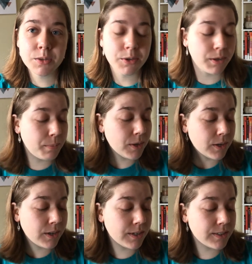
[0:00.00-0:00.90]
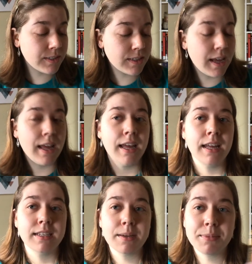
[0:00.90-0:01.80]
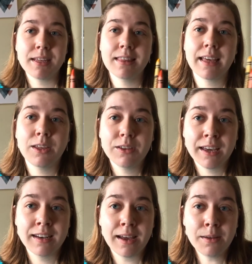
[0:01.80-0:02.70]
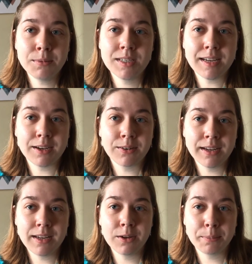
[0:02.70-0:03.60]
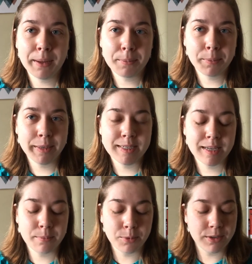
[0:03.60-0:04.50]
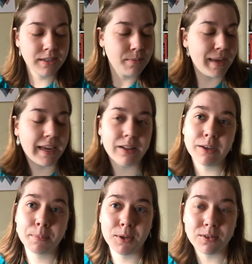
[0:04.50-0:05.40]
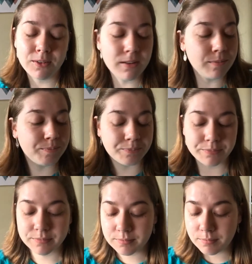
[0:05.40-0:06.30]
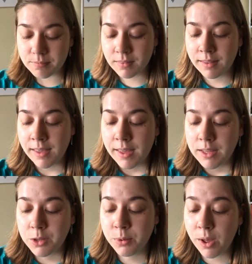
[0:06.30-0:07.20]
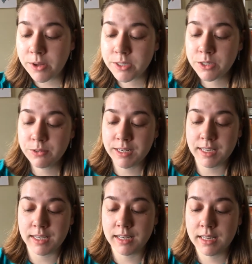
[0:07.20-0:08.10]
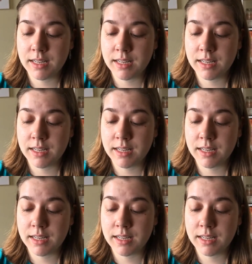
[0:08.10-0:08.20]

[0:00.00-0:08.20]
or your markers, something that can help to decorate your paper plate tambourine to make it look beautiful. You will also need